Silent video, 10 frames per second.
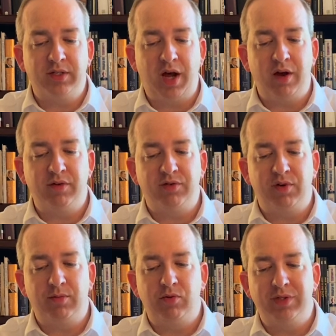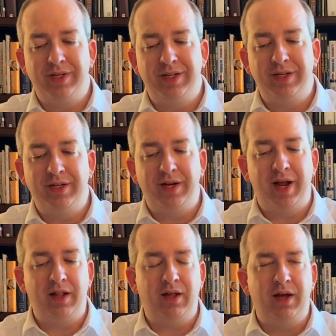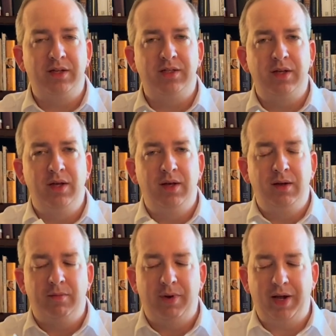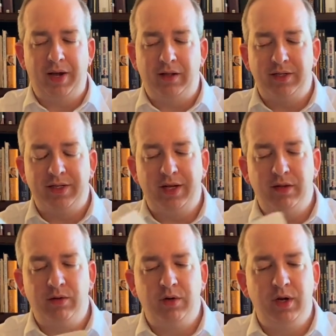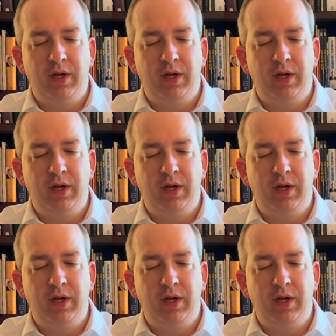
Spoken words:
Irish Rebels, and Indian Allies by Alan Taylor.